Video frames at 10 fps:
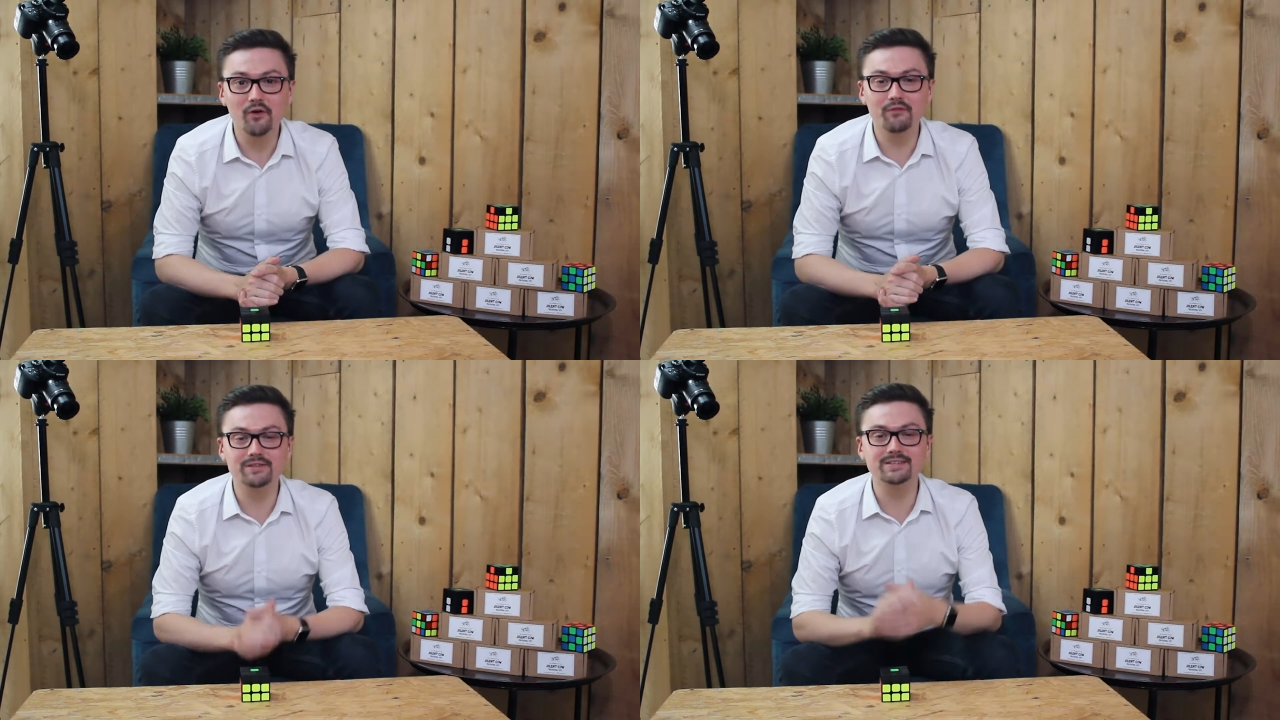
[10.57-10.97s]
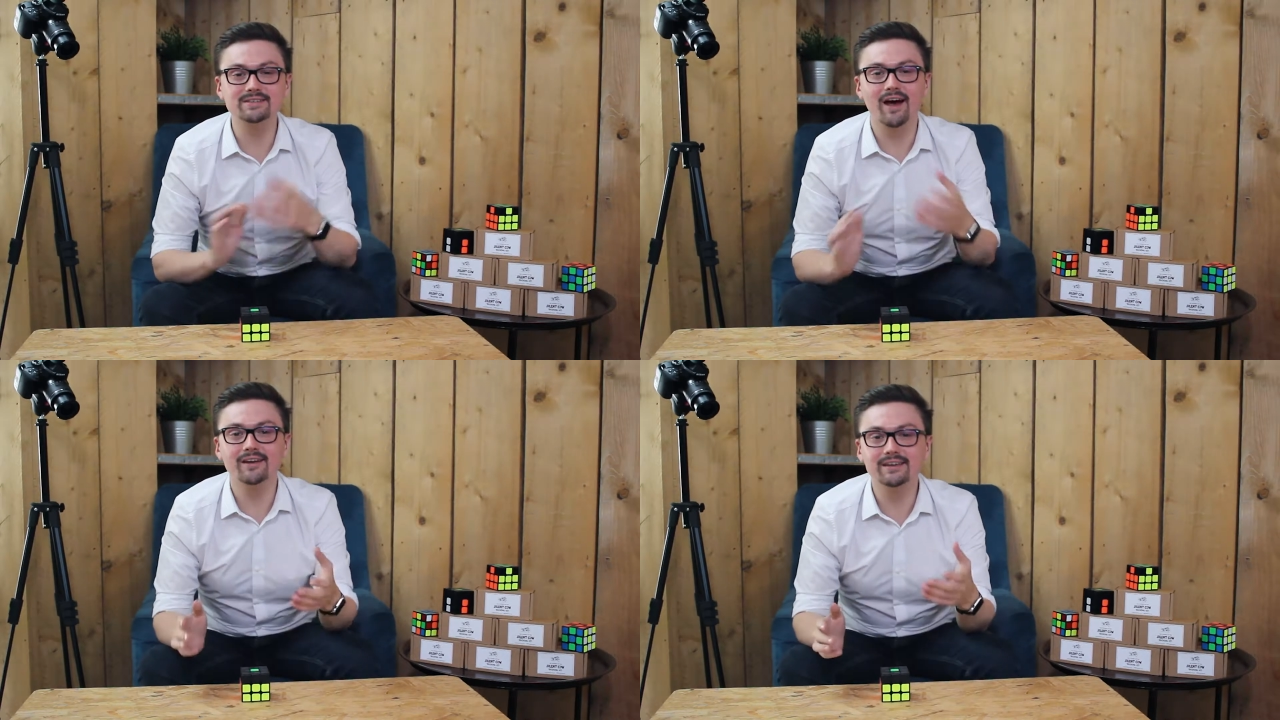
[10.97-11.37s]
of the
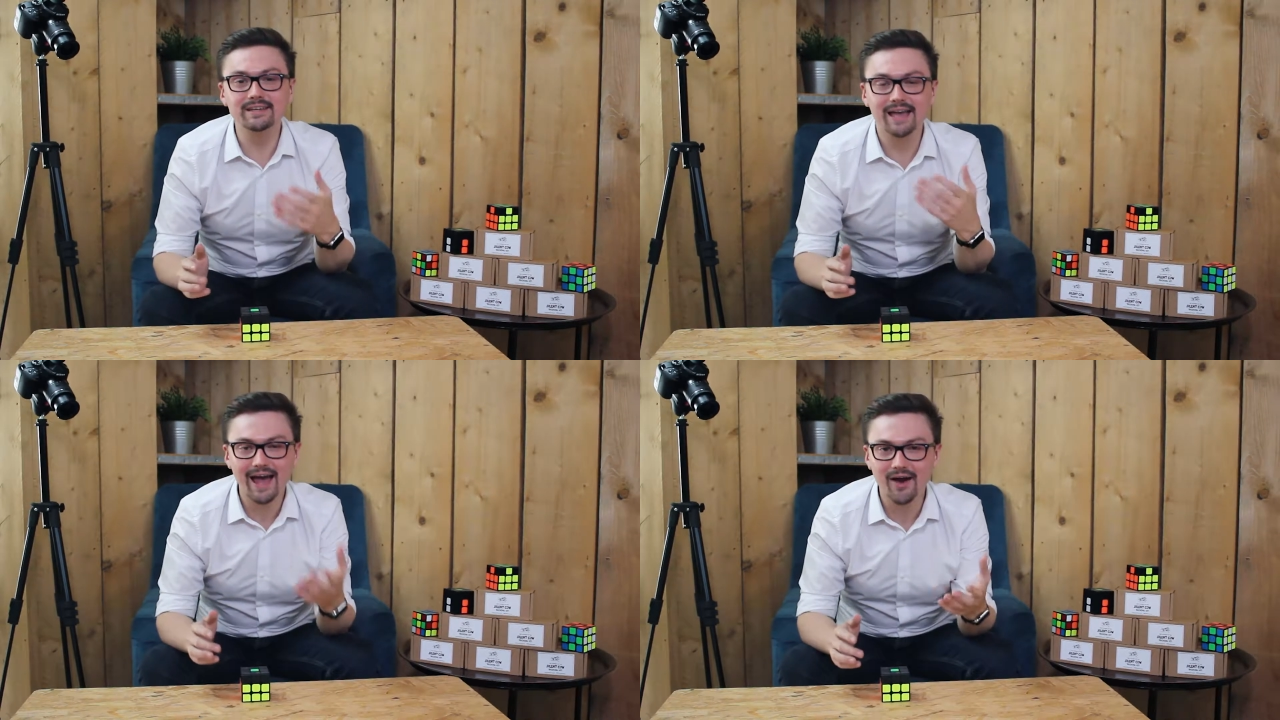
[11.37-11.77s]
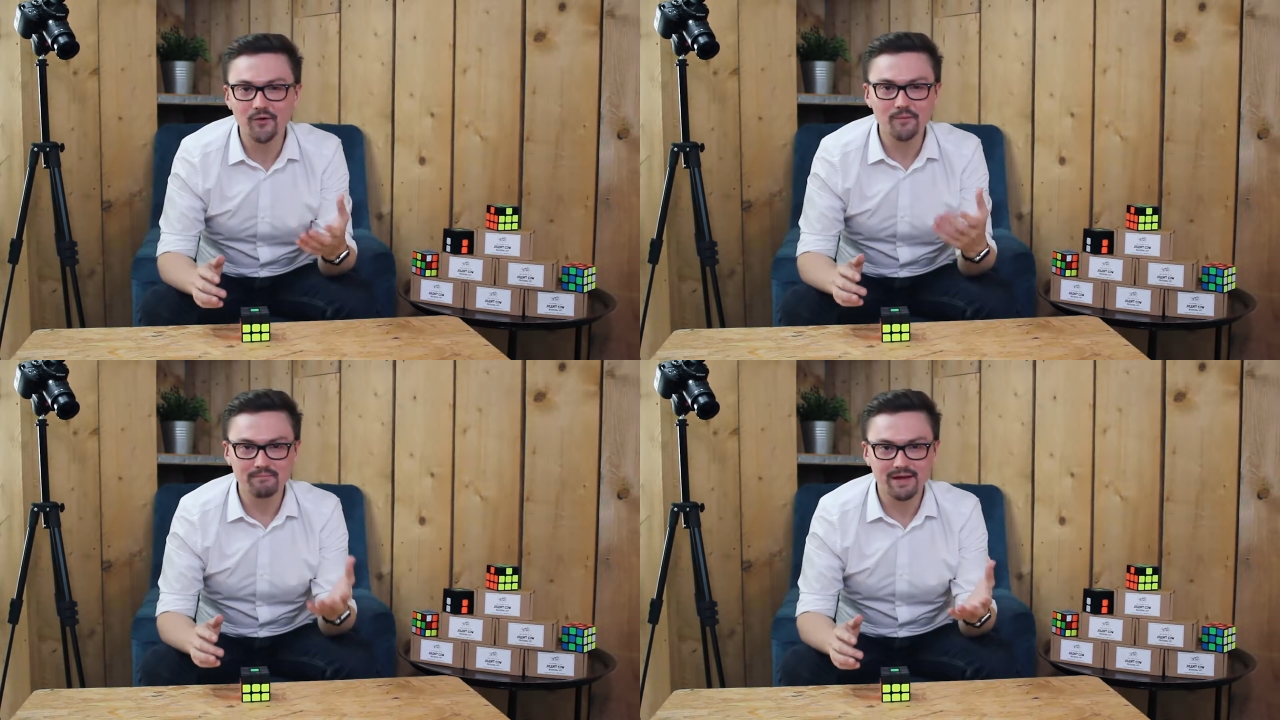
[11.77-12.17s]
silent
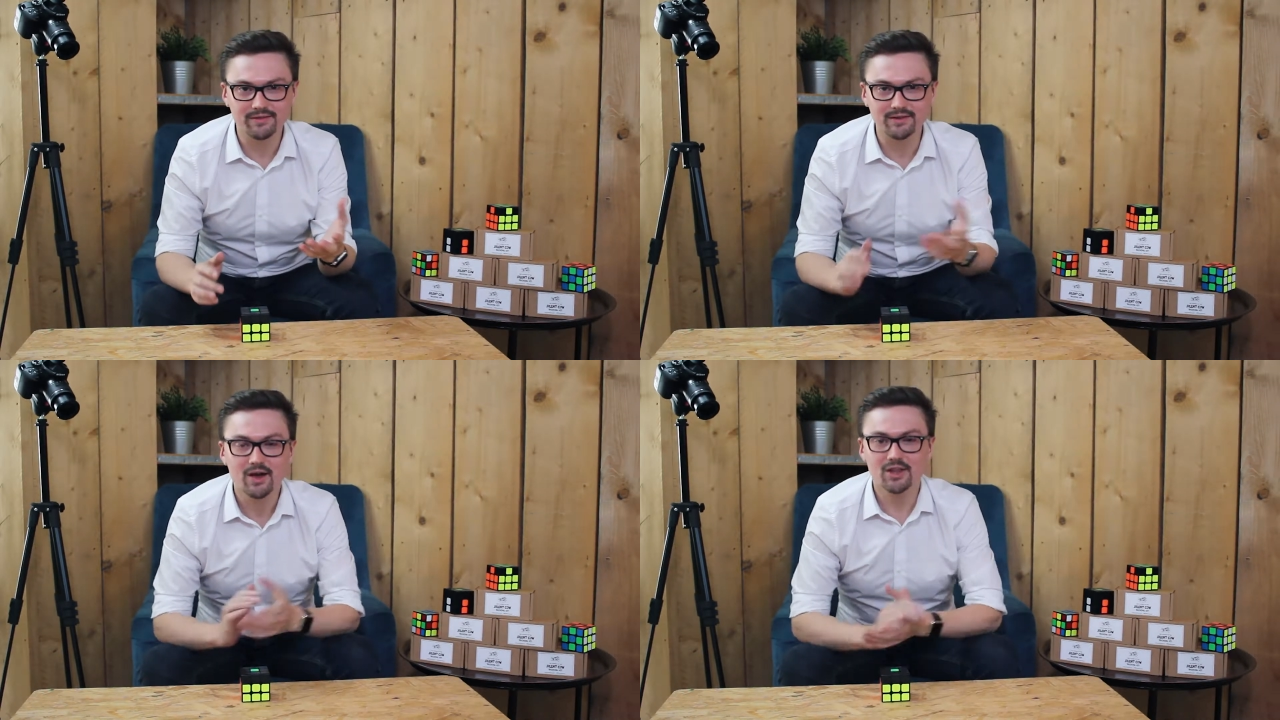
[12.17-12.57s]
cow method,